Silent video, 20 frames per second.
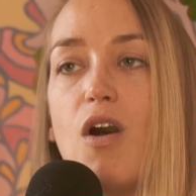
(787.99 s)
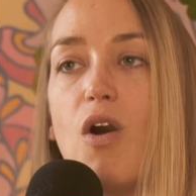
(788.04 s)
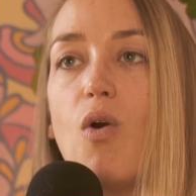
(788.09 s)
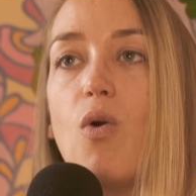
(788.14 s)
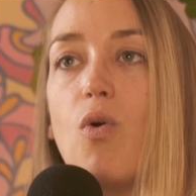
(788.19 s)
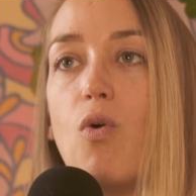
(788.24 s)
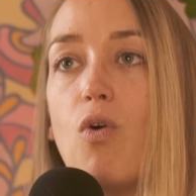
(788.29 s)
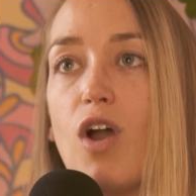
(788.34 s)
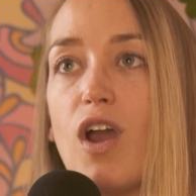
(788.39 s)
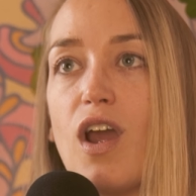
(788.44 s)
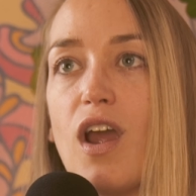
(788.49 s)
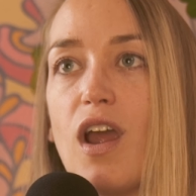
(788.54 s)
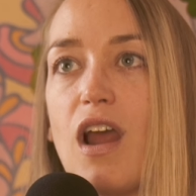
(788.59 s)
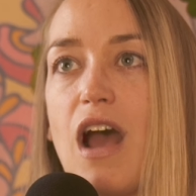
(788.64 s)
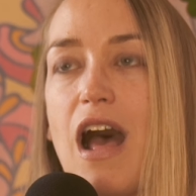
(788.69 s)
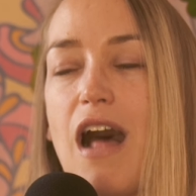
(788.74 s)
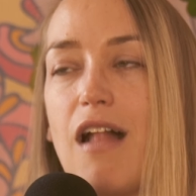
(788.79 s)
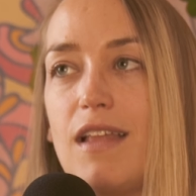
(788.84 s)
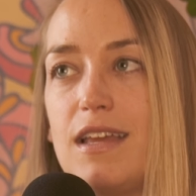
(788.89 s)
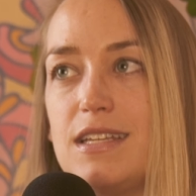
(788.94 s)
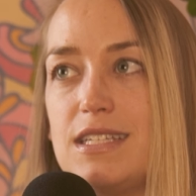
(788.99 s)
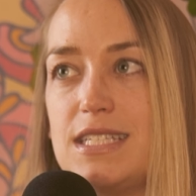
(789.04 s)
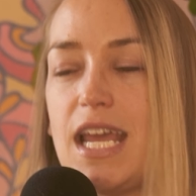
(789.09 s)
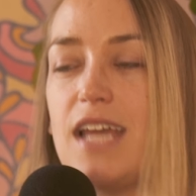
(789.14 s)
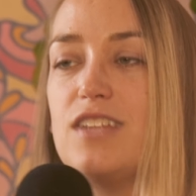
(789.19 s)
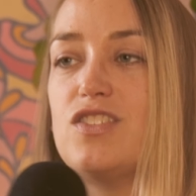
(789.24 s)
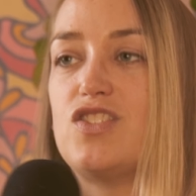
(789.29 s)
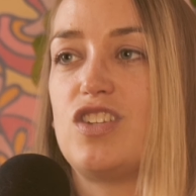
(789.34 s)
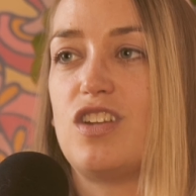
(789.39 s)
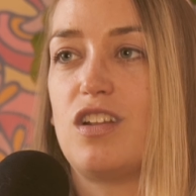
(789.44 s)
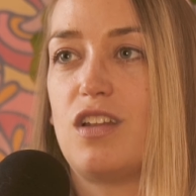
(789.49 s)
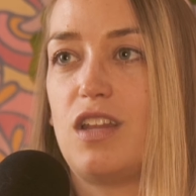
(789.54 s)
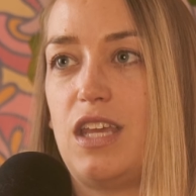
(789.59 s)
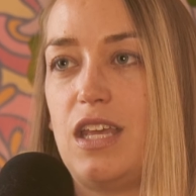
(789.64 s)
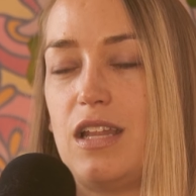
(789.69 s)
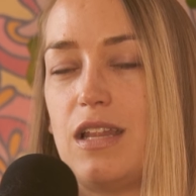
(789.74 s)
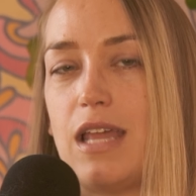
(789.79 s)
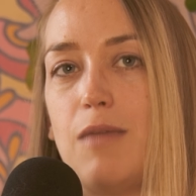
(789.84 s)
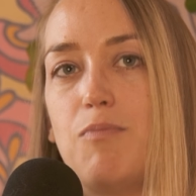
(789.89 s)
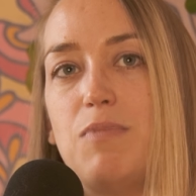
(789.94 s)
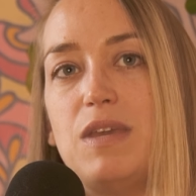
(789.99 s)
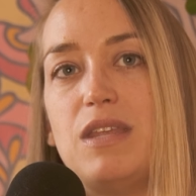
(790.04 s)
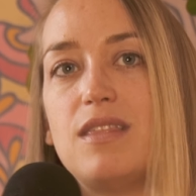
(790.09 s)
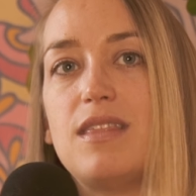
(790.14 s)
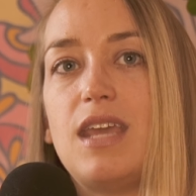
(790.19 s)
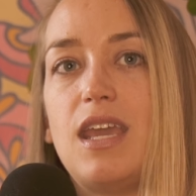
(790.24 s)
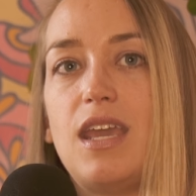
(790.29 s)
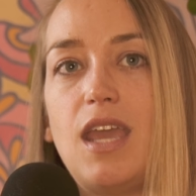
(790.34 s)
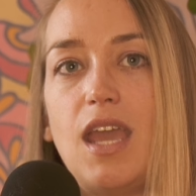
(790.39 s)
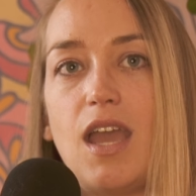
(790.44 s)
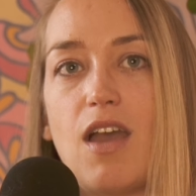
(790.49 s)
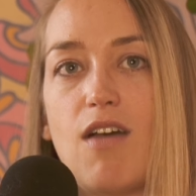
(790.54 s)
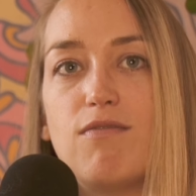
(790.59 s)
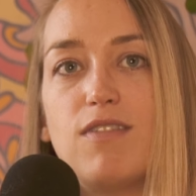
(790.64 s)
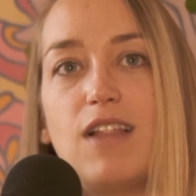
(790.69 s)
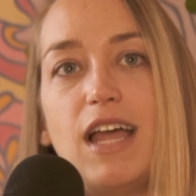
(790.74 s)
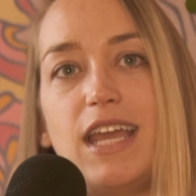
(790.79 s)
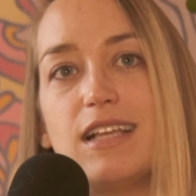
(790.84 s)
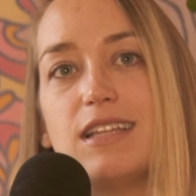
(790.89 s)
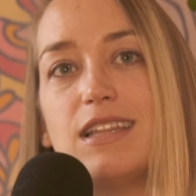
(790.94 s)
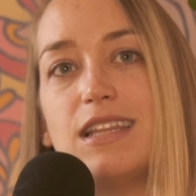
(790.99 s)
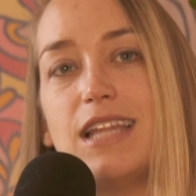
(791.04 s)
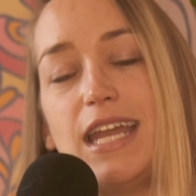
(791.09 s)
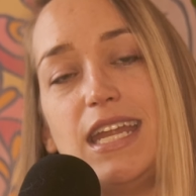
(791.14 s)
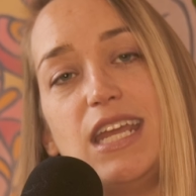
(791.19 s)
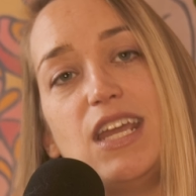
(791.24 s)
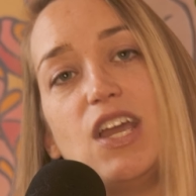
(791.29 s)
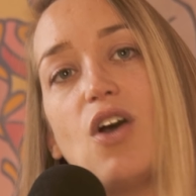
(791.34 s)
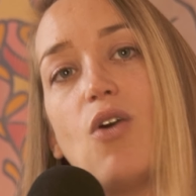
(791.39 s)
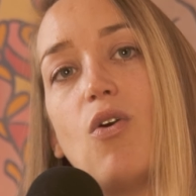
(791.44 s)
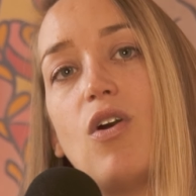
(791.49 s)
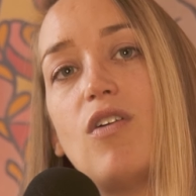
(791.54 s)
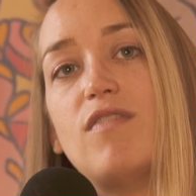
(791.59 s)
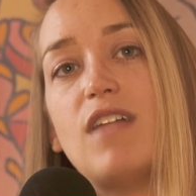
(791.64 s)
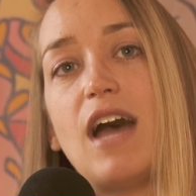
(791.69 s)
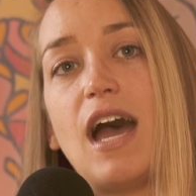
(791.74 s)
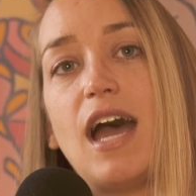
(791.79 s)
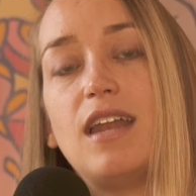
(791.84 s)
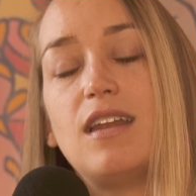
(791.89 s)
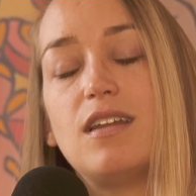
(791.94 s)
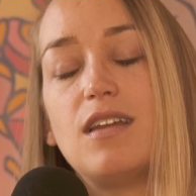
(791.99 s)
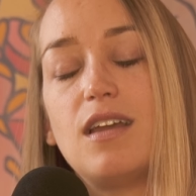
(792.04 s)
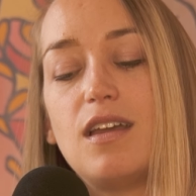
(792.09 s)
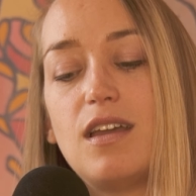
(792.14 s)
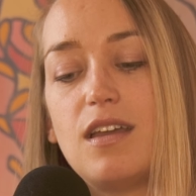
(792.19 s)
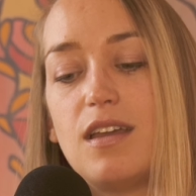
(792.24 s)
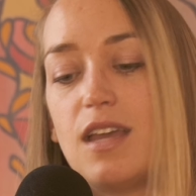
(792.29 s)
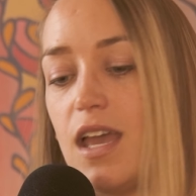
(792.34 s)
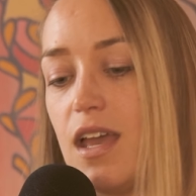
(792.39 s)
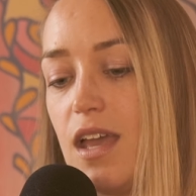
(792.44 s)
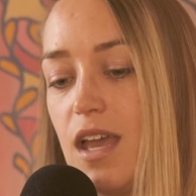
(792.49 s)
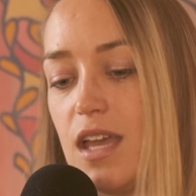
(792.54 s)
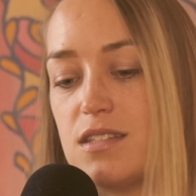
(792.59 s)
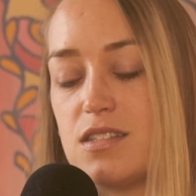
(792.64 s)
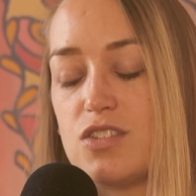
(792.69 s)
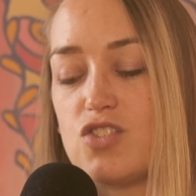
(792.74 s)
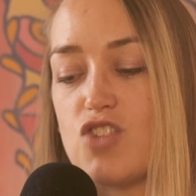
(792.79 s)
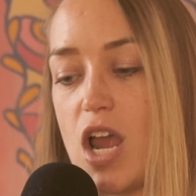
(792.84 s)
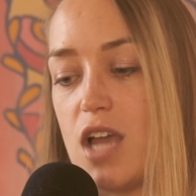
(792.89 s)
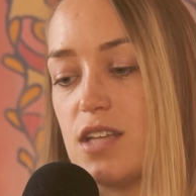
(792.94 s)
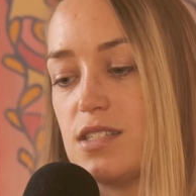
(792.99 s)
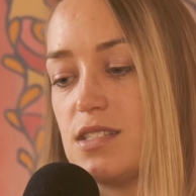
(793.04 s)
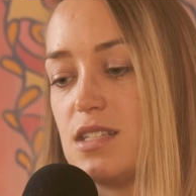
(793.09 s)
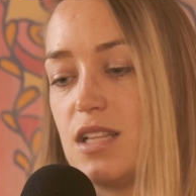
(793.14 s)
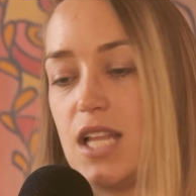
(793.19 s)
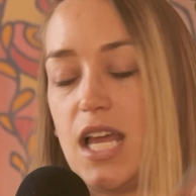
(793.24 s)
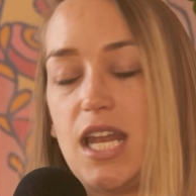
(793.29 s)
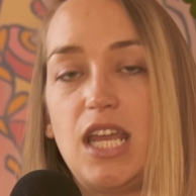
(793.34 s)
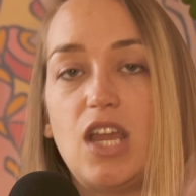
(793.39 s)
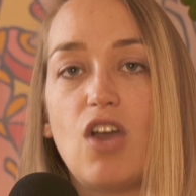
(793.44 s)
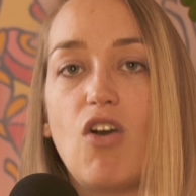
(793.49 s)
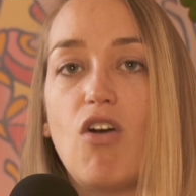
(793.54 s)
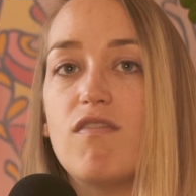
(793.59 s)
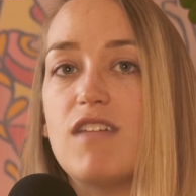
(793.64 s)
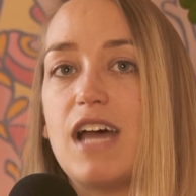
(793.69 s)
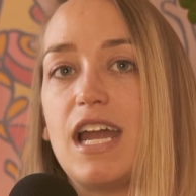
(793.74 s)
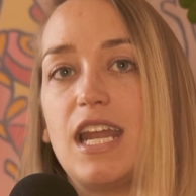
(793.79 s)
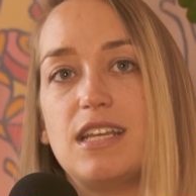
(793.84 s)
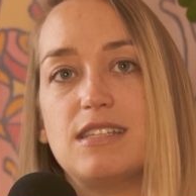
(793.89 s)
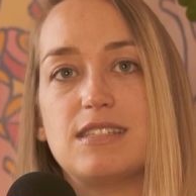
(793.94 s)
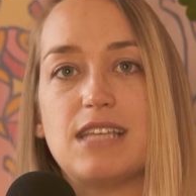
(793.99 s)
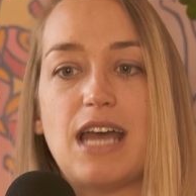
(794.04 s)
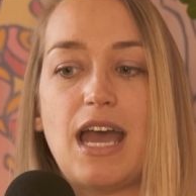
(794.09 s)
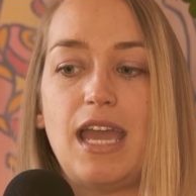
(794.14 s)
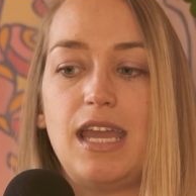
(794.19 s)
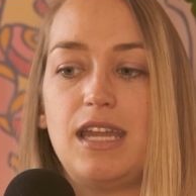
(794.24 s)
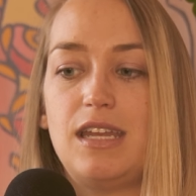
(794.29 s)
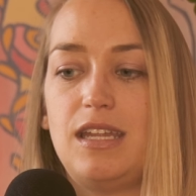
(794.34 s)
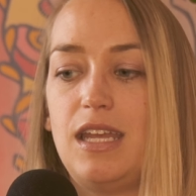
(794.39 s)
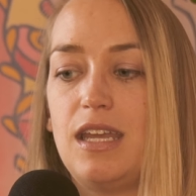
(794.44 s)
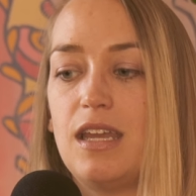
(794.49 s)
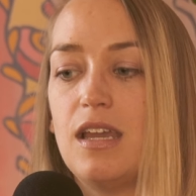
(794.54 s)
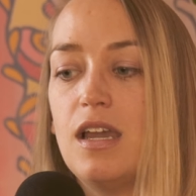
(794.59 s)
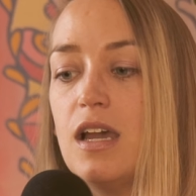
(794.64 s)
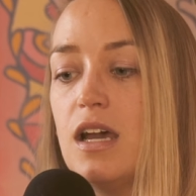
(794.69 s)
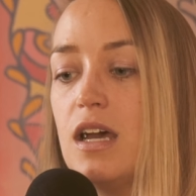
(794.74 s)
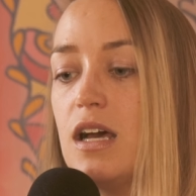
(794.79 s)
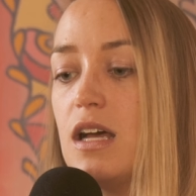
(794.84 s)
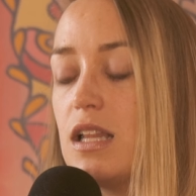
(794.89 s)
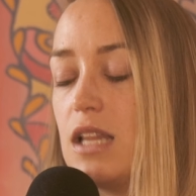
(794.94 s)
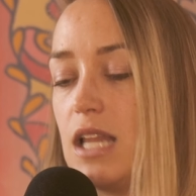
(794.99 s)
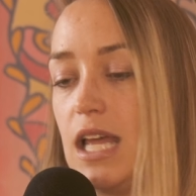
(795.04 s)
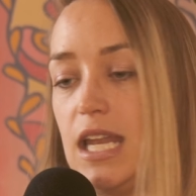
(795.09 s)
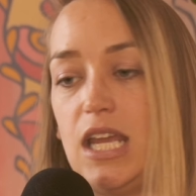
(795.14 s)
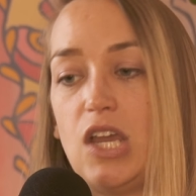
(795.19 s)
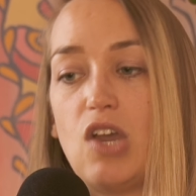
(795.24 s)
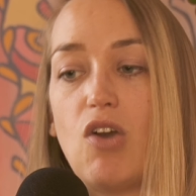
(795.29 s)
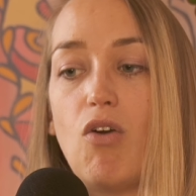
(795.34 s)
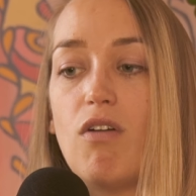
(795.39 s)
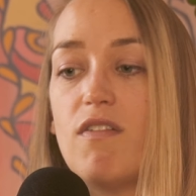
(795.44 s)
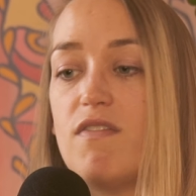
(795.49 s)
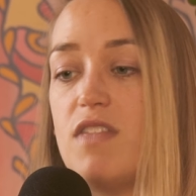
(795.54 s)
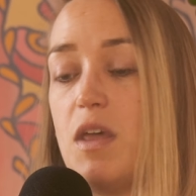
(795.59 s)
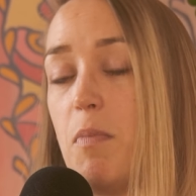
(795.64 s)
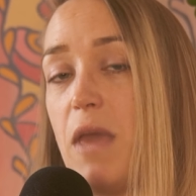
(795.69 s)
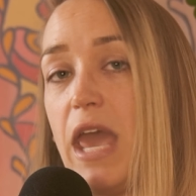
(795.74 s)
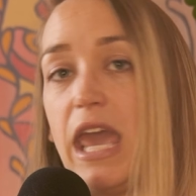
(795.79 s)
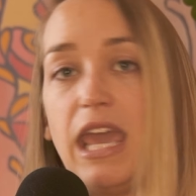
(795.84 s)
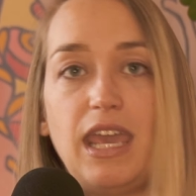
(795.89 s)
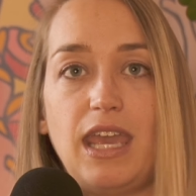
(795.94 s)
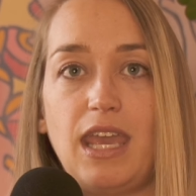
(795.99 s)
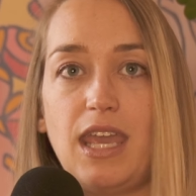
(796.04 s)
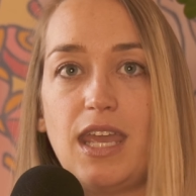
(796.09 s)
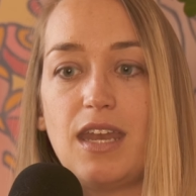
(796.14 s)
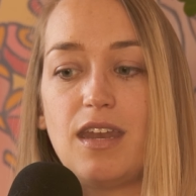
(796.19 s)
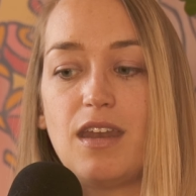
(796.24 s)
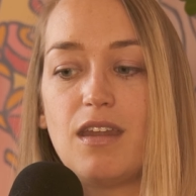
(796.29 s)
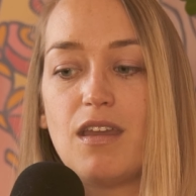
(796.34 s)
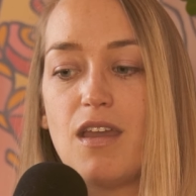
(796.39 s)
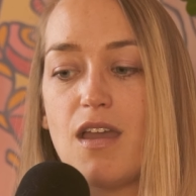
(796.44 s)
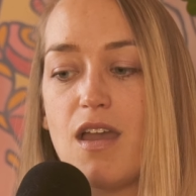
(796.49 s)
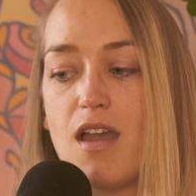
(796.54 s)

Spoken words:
or I'll intentionally like be thinking of like letting go of that stress, letting go of that anxiety, letting go of the pain.